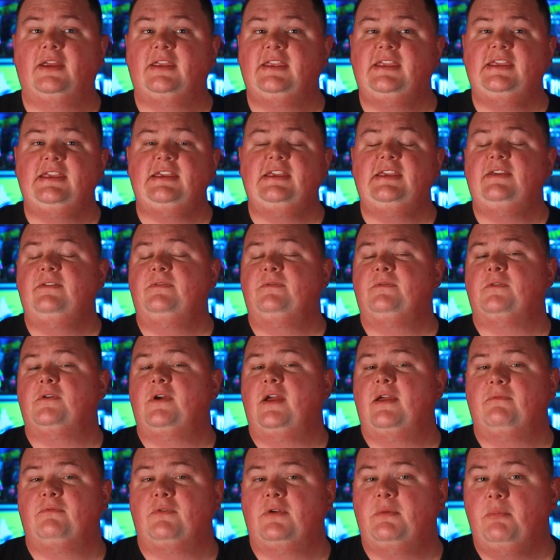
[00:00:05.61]
A Key for
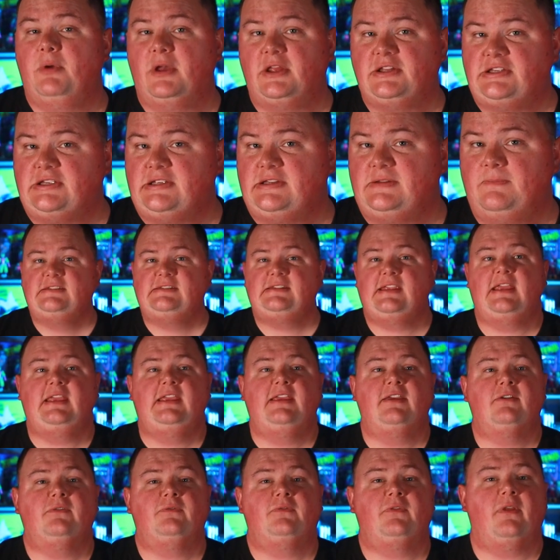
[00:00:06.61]
Every Budget. Stay
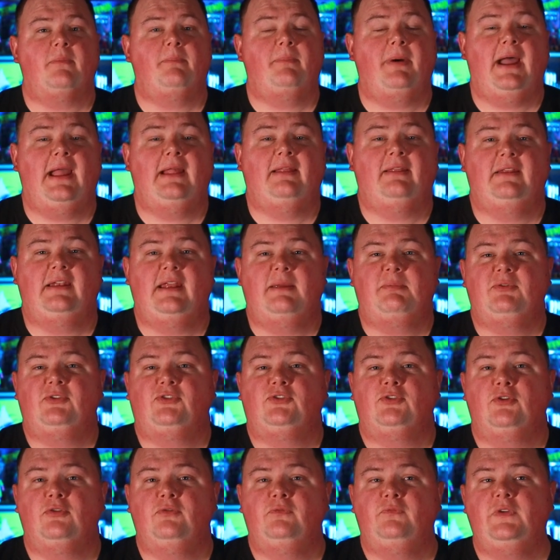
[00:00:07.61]
here for the pilot
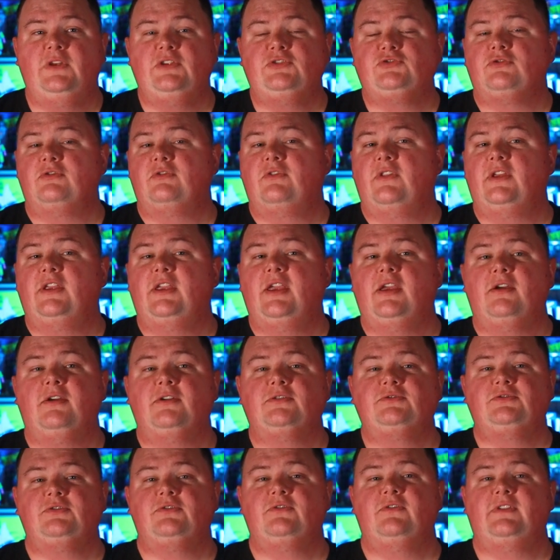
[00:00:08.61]
episode featuring the
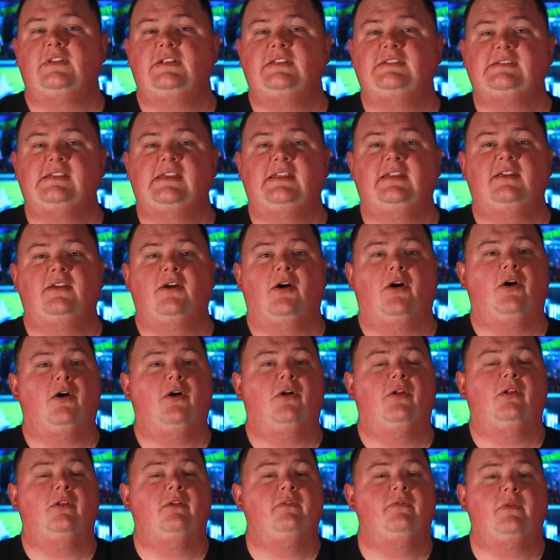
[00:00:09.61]
character that is getting
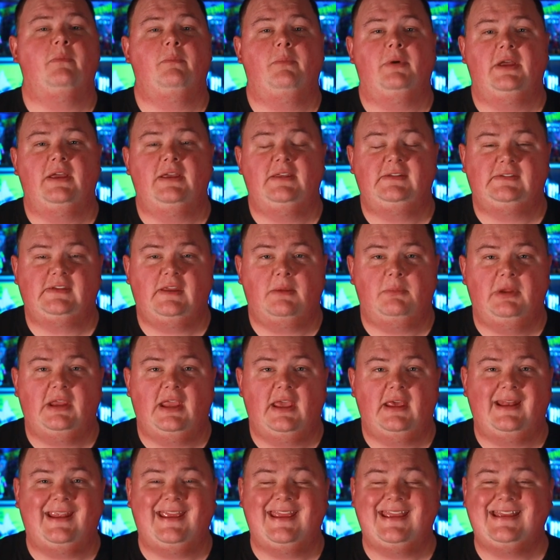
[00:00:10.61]
all of the buzz
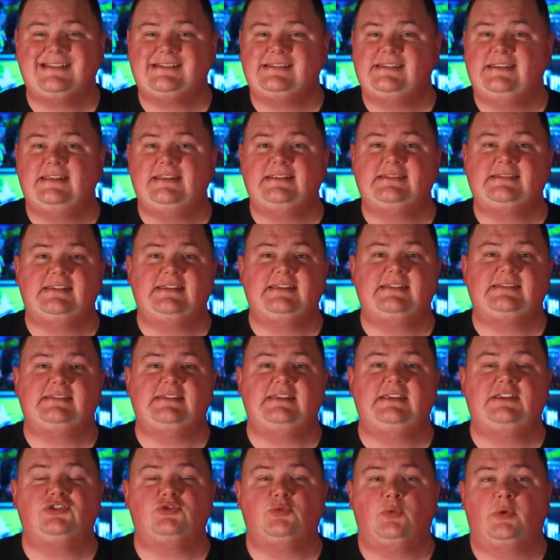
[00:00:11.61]
coming out of
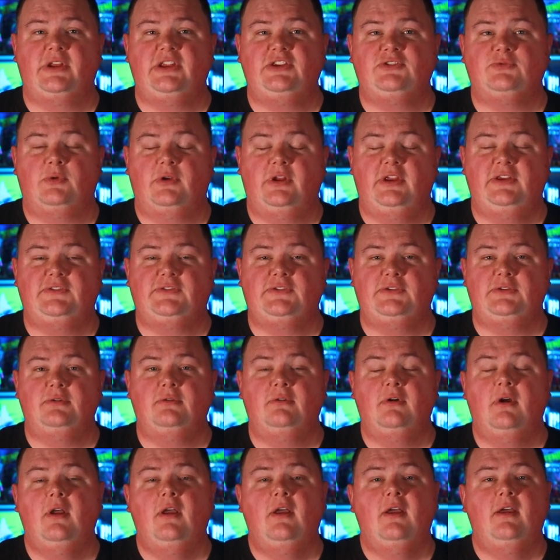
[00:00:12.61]
SDCC
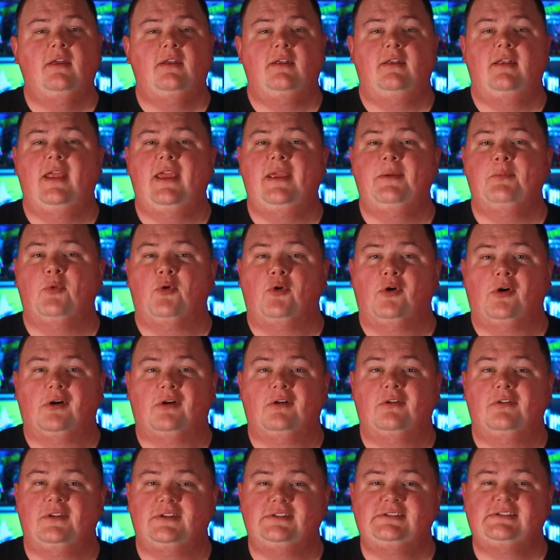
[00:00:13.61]
2022, Namor
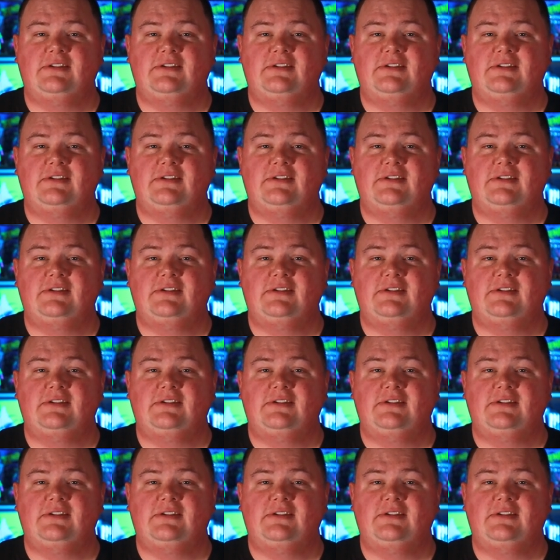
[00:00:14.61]
the